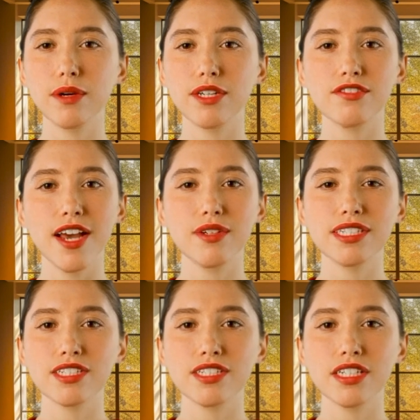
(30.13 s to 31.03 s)
the
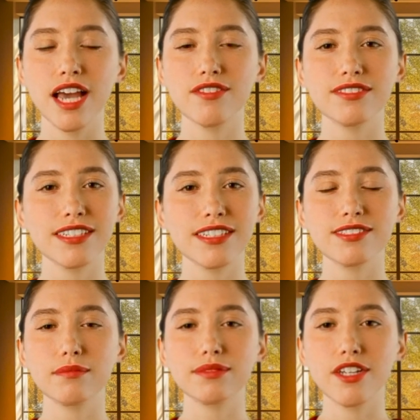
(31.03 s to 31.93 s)
foundation of
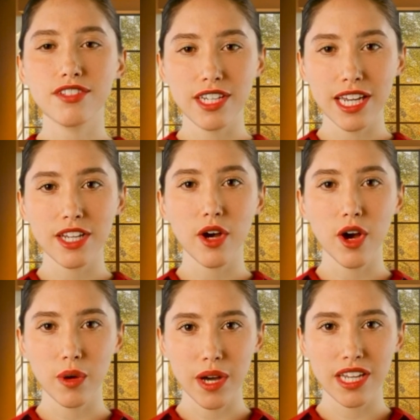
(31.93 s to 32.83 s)
systems of linear
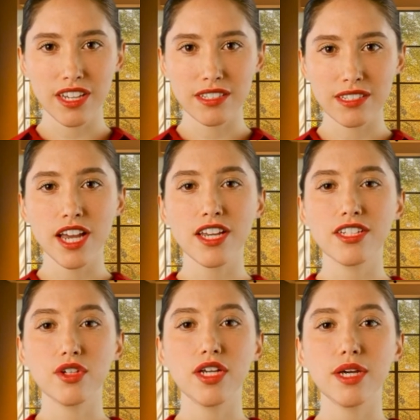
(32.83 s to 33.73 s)
equations,
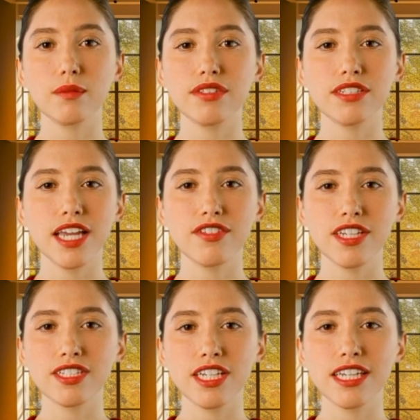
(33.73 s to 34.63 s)
starting with the
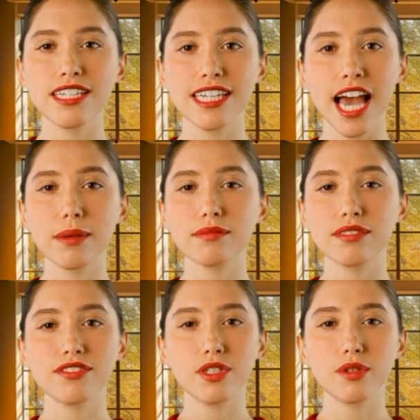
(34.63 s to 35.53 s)
definition, types of
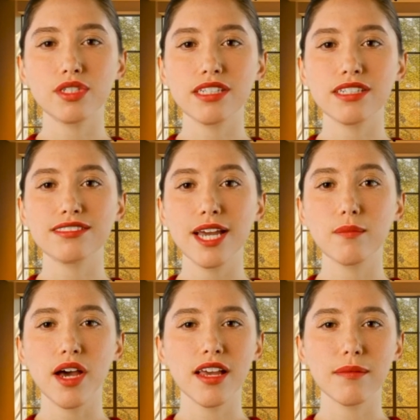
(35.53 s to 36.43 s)
solutions, and
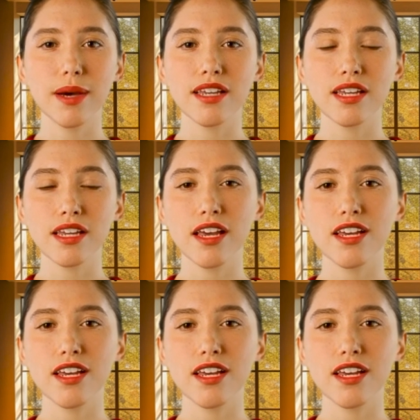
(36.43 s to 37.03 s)
why they matter.